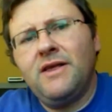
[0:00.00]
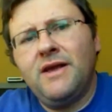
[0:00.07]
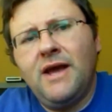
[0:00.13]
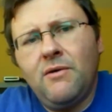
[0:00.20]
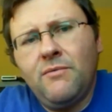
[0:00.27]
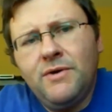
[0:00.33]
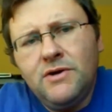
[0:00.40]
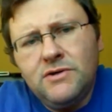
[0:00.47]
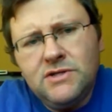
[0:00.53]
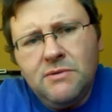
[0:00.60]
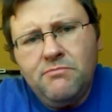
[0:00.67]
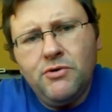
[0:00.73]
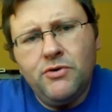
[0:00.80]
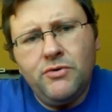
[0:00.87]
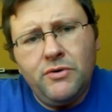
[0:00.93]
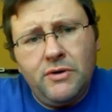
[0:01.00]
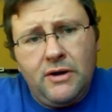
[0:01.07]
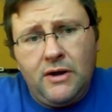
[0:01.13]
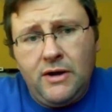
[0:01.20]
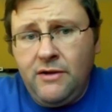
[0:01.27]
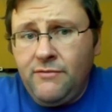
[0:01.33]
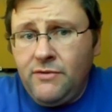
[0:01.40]
finally got Windows to boot,
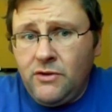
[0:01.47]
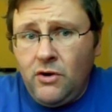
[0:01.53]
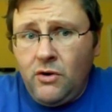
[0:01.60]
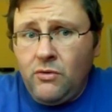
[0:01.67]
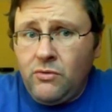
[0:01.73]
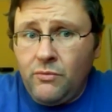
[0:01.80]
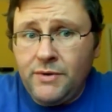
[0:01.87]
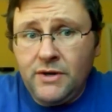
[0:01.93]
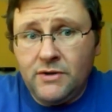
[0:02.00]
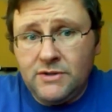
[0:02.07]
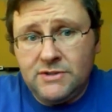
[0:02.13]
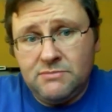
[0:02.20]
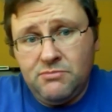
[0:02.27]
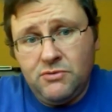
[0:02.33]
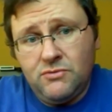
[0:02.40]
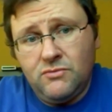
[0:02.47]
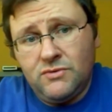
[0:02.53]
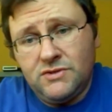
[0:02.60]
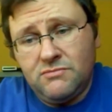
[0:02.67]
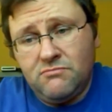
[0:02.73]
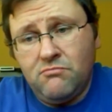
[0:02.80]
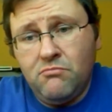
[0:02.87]
even though the Windows boot
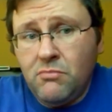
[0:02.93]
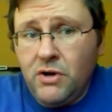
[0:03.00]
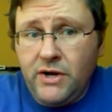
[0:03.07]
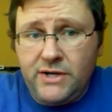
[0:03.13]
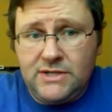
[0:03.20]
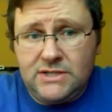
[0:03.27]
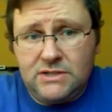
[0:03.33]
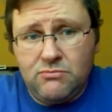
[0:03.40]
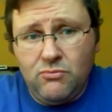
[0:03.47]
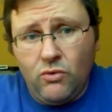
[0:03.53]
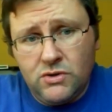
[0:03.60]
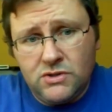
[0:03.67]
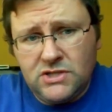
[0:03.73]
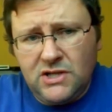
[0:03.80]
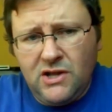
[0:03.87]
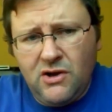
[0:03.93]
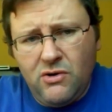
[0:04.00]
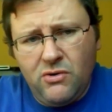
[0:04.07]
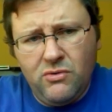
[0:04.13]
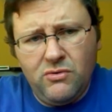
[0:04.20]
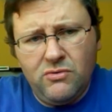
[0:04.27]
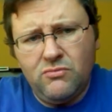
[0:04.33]
was much more
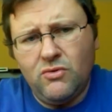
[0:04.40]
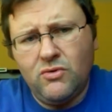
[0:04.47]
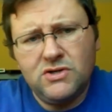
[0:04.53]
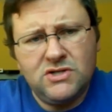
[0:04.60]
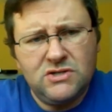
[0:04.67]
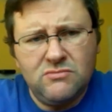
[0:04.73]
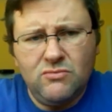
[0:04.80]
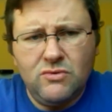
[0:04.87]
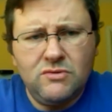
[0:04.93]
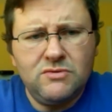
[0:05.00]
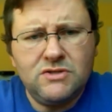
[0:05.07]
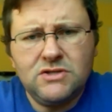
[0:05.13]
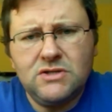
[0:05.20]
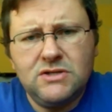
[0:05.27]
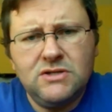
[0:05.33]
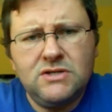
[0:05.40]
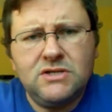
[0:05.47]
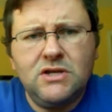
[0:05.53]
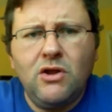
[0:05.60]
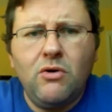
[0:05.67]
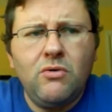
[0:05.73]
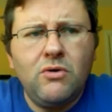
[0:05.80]
slower
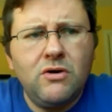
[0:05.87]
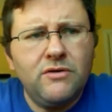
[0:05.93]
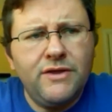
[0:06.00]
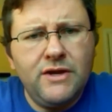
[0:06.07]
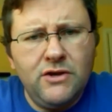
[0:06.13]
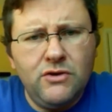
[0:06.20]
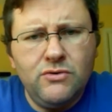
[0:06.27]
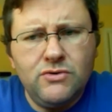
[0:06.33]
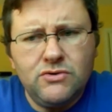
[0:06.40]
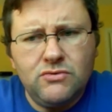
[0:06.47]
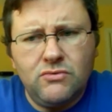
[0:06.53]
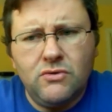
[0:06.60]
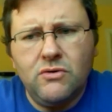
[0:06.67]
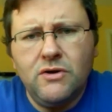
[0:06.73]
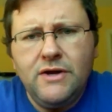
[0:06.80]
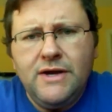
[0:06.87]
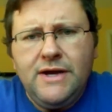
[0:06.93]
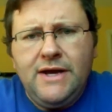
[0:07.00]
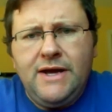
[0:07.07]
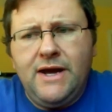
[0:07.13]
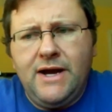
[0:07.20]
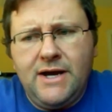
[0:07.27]
than usual.
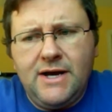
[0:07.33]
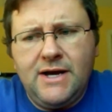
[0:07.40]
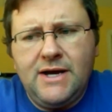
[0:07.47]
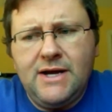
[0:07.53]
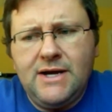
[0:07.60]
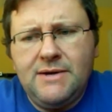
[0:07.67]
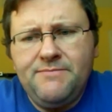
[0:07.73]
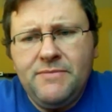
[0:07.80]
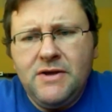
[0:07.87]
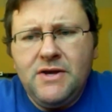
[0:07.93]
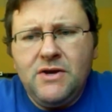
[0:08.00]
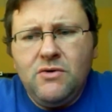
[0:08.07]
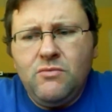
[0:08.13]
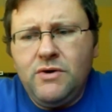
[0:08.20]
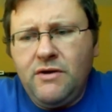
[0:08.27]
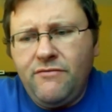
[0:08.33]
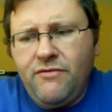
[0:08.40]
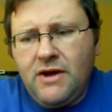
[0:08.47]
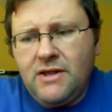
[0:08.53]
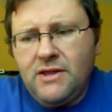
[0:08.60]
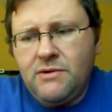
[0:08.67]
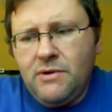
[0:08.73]
When it
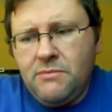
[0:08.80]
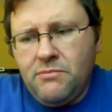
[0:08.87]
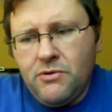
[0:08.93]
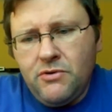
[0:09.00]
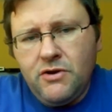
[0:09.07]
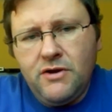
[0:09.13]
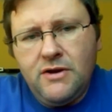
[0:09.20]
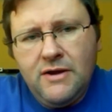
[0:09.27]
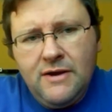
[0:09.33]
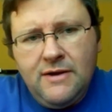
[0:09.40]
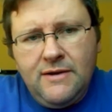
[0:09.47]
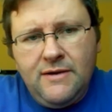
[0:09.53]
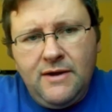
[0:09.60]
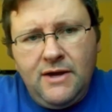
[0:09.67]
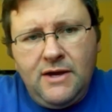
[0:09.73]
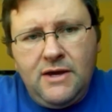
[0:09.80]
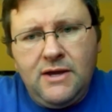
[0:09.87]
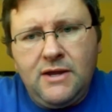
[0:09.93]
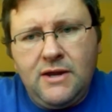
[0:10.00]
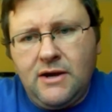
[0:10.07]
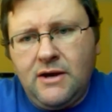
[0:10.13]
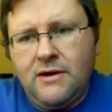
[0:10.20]
finally rebooted,
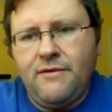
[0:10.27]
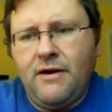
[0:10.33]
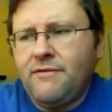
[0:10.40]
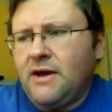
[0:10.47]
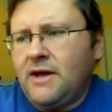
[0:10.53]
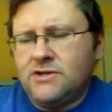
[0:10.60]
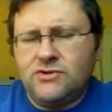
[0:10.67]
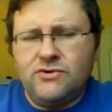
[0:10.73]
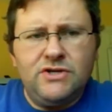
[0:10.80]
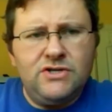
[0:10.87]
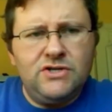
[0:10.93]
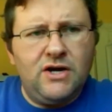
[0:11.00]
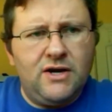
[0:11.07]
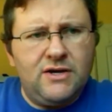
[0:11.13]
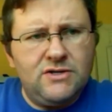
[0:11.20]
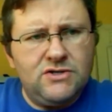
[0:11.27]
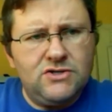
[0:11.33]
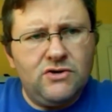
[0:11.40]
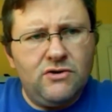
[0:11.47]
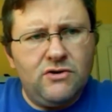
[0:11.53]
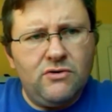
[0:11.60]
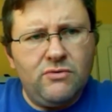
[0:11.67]
I've got a screenshot to
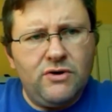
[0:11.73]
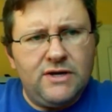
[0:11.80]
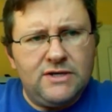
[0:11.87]
show you the